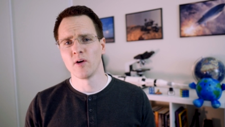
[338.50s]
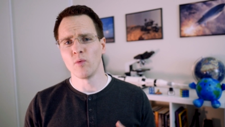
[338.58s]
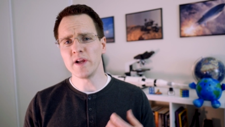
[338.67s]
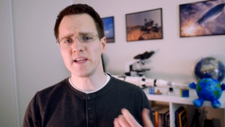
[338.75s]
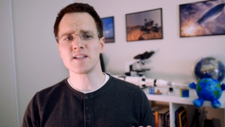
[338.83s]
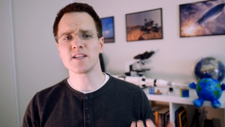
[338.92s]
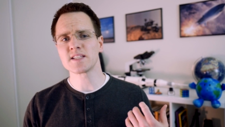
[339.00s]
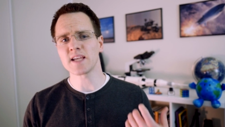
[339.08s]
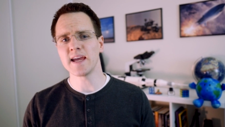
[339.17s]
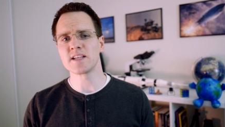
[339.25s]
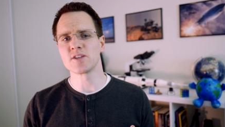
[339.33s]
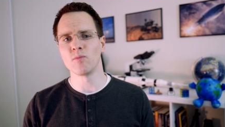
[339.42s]
We need to
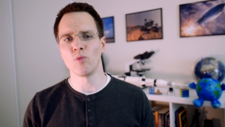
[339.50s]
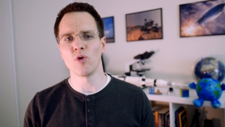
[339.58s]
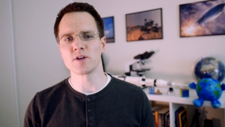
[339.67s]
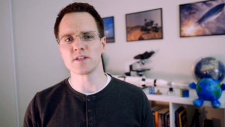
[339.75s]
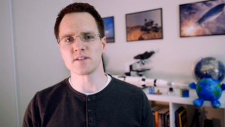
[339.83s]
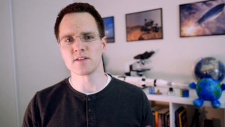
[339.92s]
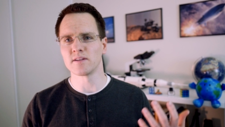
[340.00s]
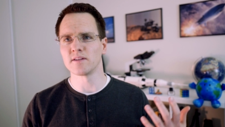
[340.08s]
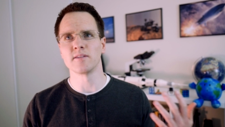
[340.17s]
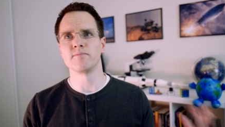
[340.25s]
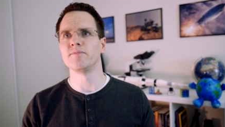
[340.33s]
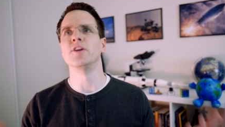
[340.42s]
take some water
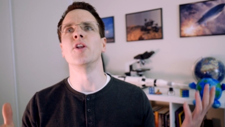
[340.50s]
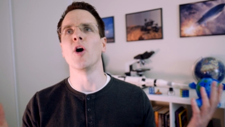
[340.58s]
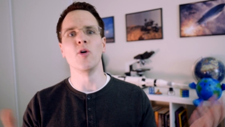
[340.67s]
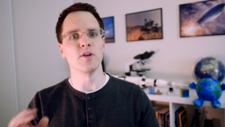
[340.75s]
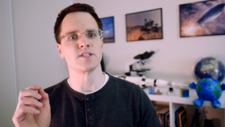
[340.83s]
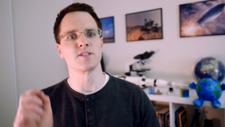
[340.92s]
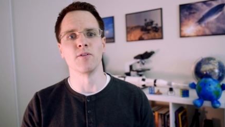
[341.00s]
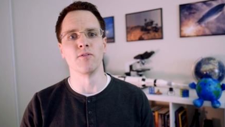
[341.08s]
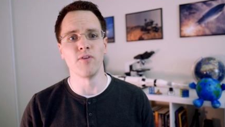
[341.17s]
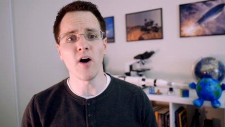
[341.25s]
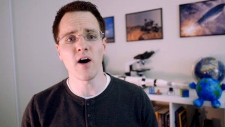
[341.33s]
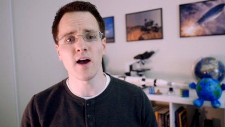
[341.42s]
to, you know,
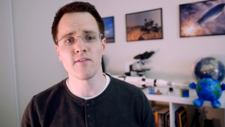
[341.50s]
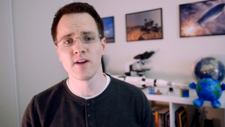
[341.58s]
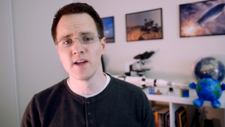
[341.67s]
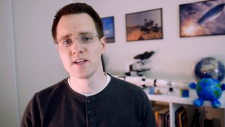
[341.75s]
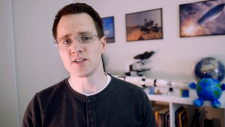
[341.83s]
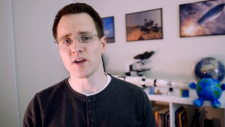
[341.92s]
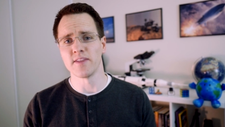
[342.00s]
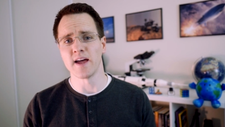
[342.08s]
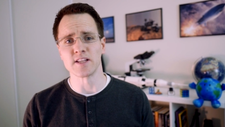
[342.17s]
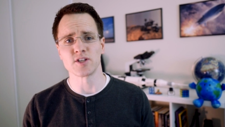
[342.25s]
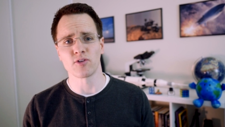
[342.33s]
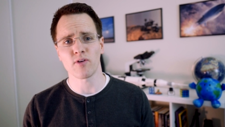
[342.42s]
survive, so
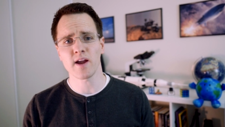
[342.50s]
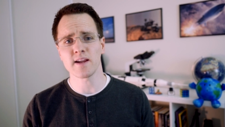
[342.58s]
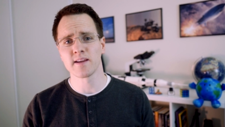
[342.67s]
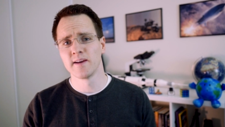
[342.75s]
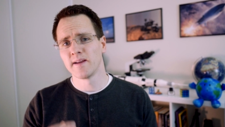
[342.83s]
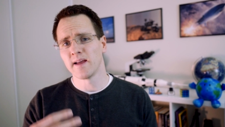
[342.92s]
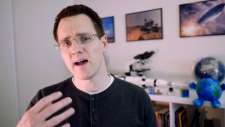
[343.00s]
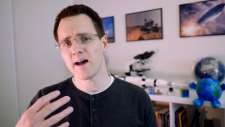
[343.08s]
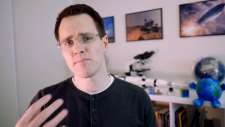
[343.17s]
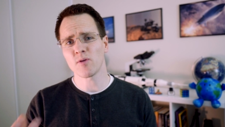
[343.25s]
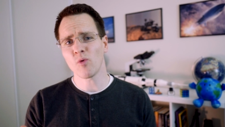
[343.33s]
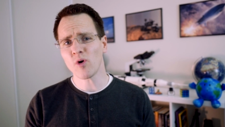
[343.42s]
that's great, uh,
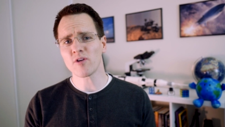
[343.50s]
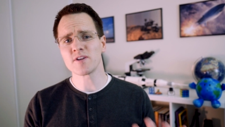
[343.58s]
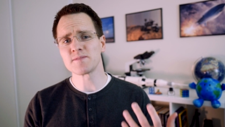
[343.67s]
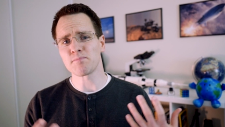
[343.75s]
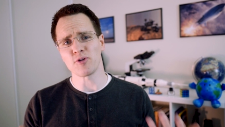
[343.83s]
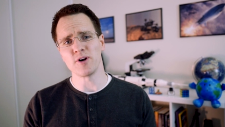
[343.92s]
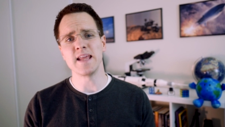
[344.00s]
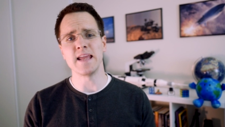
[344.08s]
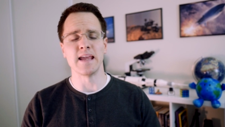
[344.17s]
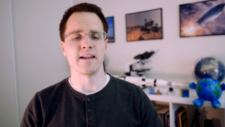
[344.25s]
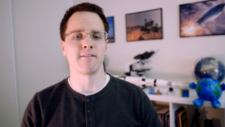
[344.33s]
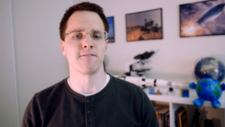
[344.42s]
but water is
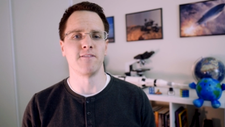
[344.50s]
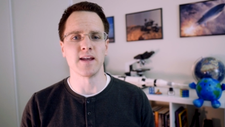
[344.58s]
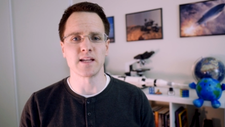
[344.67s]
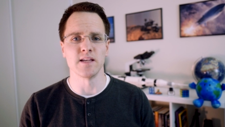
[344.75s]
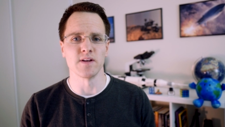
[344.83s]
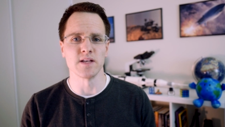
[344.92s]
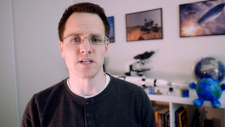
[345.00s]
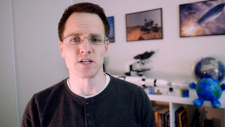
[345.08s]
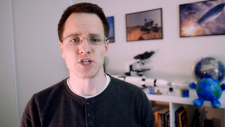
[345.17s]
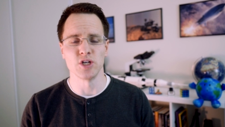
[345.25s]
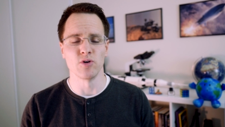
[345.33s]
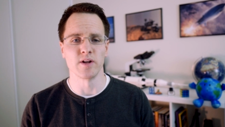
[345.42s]
pretty ineffective as a
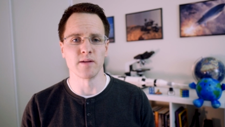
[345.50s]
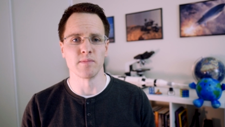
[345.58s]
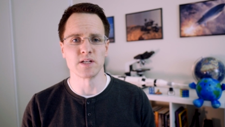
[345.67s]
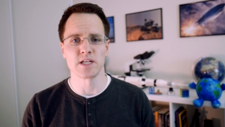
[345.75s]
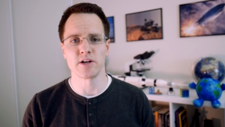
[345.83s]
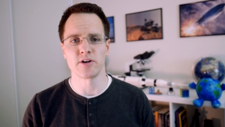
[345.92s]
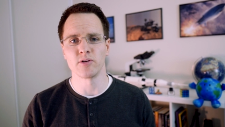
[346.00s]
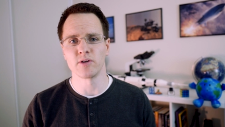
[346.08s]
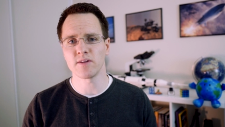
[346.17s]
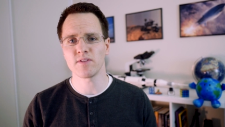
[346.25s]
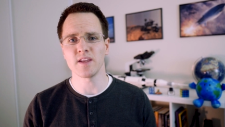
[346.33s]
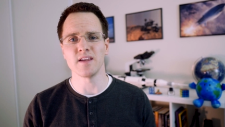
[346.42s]
shielding material
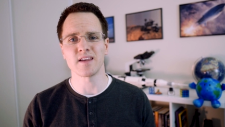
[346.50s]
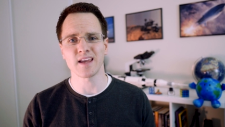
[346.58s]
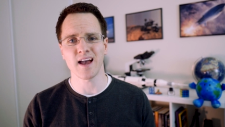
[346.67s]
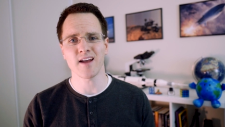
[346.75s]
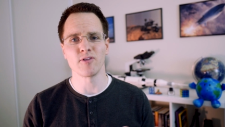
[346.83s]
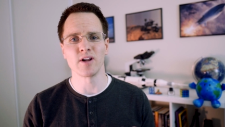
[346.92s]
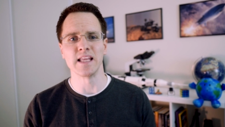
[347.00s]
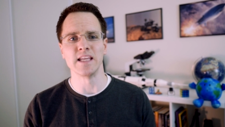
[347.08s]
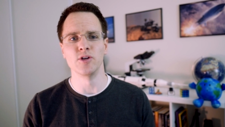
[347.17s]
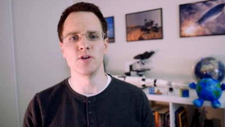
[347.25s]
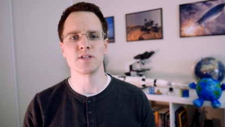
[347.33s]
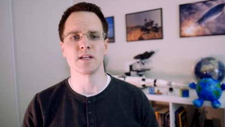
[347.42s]
given that you can't really
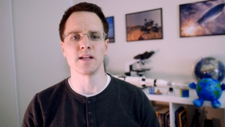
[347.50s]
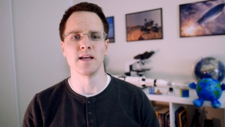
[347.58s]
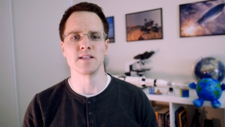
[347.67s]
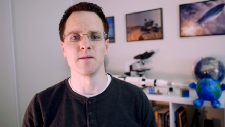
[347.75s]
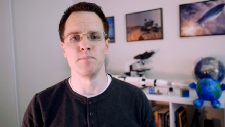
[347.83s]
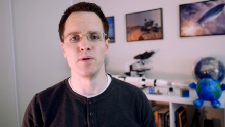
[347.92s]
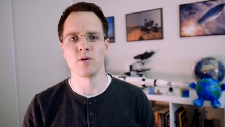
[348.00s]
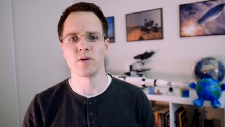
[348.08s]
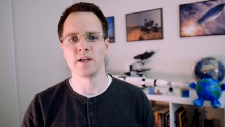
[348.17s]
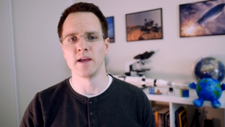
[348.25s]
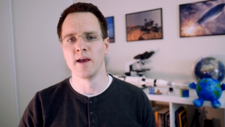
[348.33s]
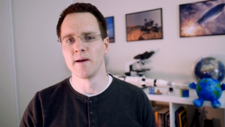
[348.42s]
use it as a
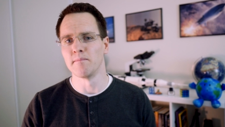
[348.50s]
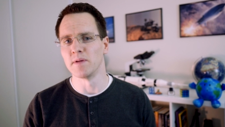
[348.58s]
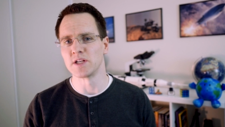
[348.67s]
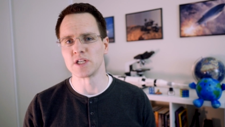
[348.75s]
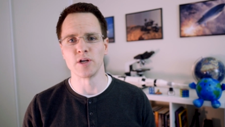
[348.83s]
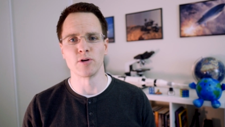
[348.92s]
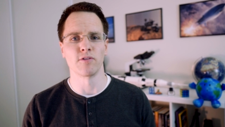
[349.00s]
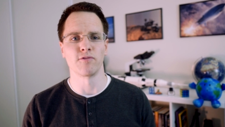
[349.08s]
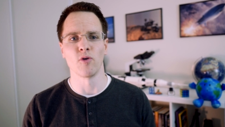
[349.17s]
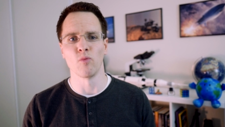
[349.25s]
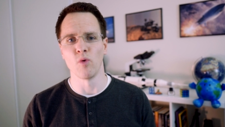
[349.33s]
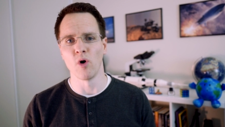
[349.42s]
building material
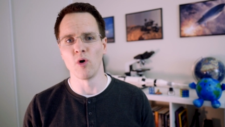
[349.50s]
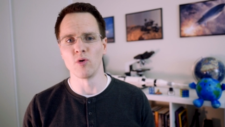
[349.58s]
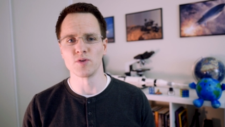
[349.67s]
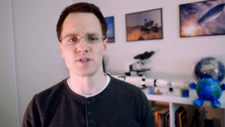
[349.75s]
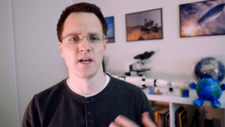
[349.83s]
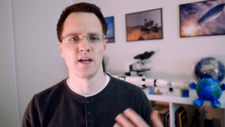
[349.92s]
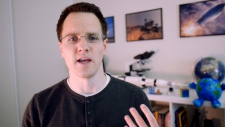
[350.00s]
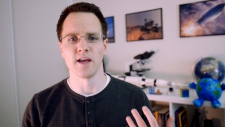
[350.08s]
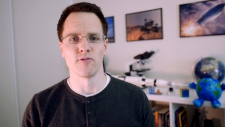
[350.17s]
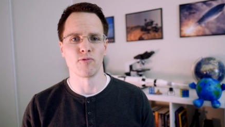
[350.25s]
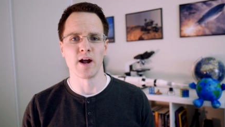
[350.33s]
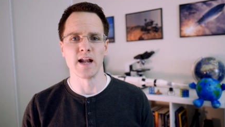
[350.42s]
for walls
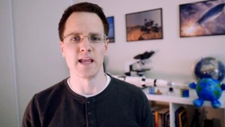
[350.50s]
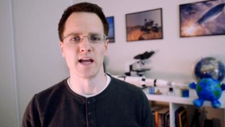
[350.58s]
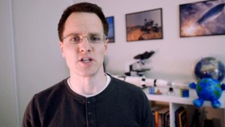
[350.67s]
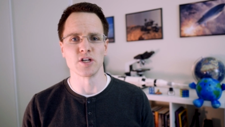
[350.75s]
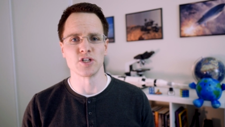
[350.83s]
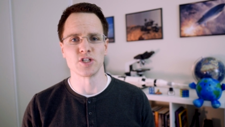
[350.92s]
and radiation